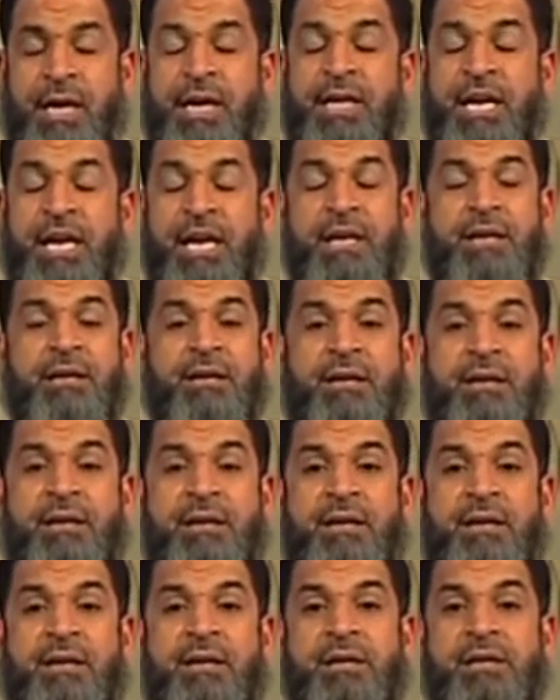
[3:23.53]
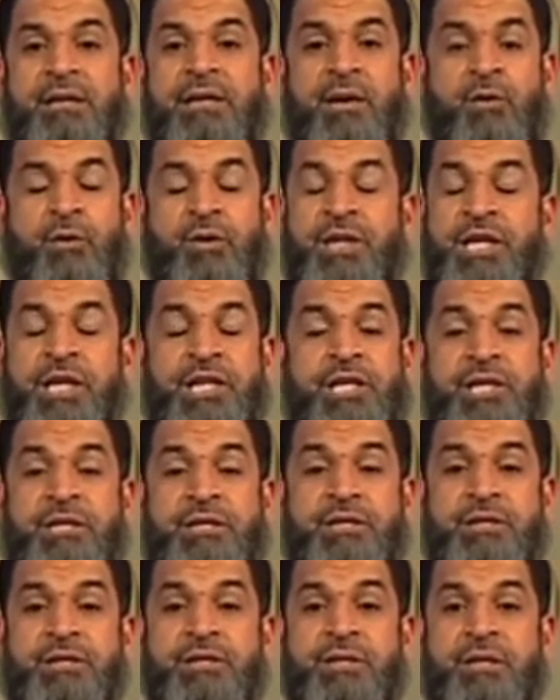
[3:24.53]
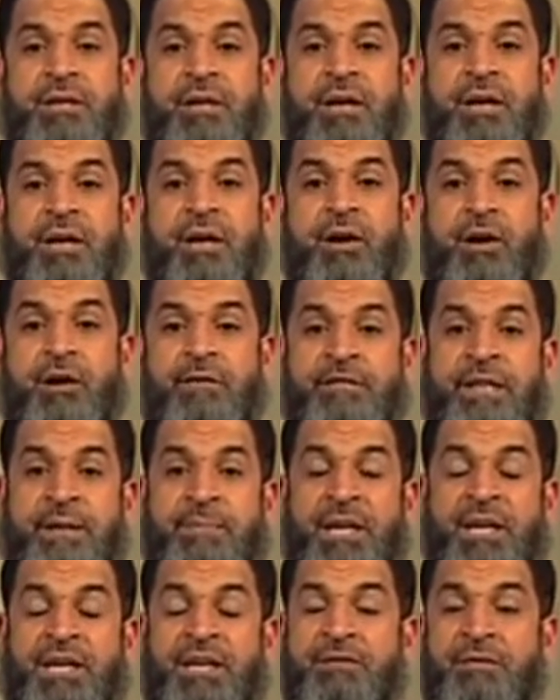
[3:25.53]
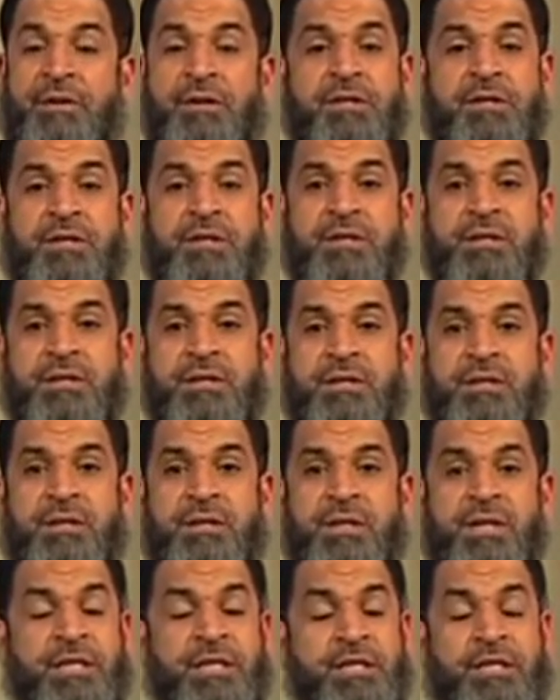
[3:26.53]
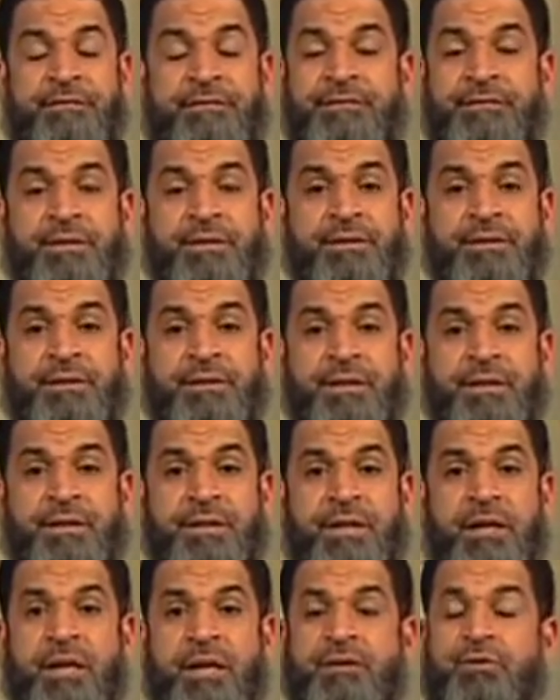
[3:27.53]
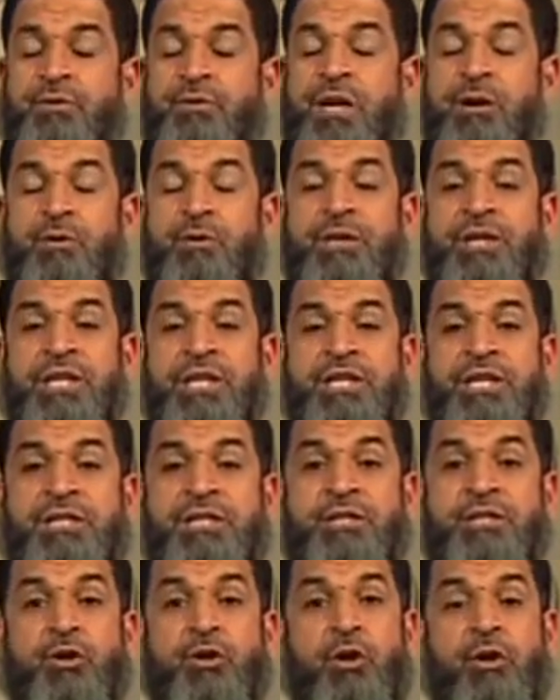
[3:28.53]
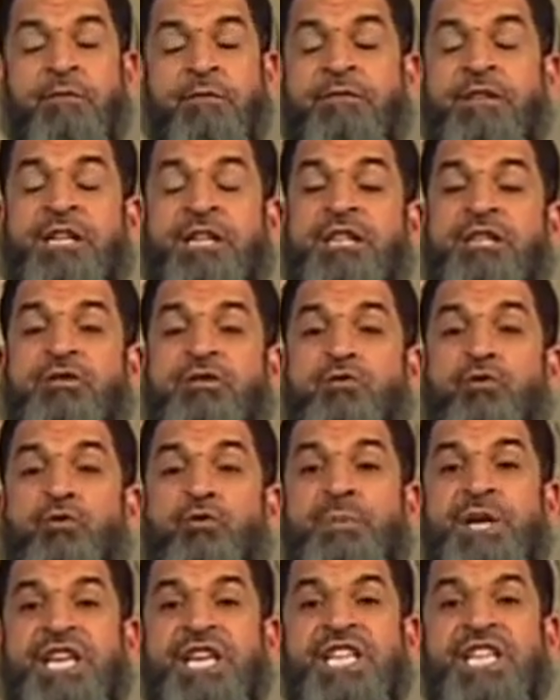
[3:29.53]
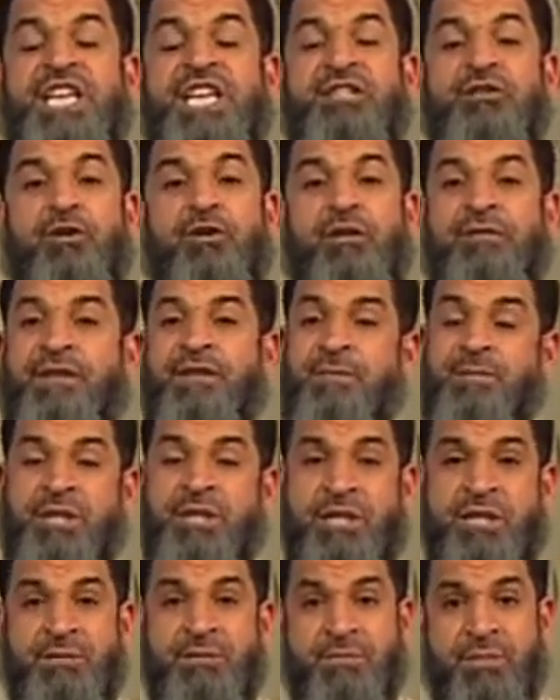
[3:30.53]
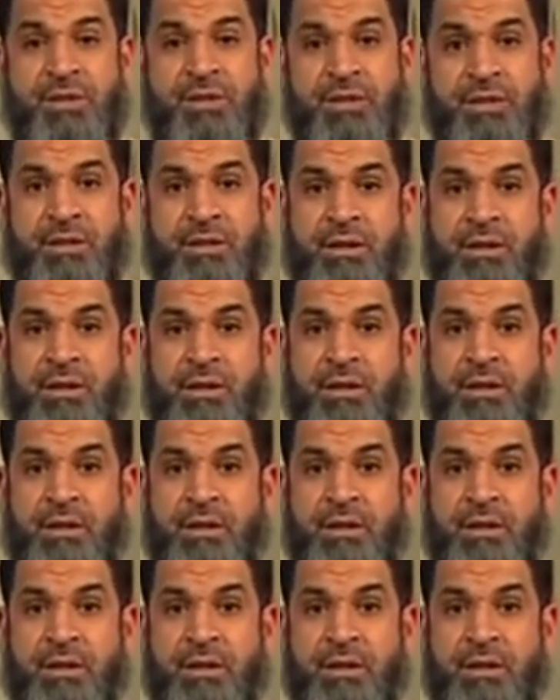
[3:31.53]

Again, the conditions of the believers is different to the conditions of the disobedient of the Muslims,